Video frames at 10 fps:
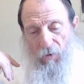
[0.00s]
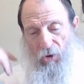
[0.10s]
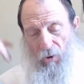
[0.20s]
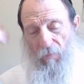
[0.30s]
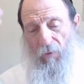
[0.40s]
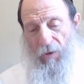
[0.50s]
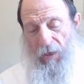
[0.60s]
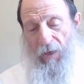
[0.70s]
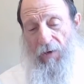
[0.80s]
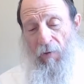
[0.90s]
should have
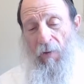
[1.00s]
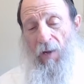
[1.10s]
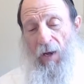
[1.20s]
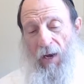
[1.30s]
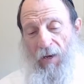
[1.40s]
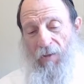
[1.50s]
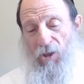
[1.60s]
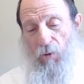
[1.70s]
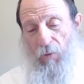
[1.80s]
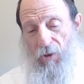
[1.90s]
relied on
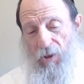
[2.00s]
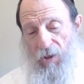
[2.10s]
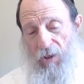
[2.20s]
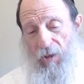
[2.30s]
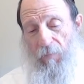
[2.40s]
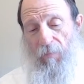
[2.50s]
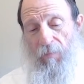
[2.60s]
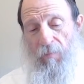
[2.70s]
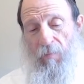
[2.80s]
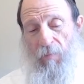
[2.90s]
these three tzaddikim.
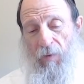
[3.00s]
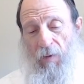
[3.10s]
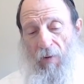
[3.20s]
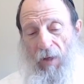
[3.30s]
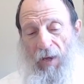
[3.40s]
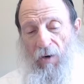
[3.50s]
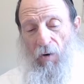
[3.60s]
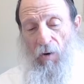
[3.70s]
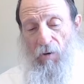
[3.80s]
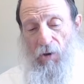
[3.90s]
And
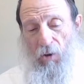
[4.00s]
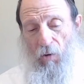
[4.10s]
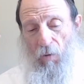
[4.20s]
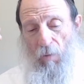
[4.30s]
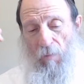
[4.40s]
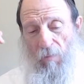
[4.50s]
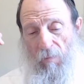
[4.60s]
also,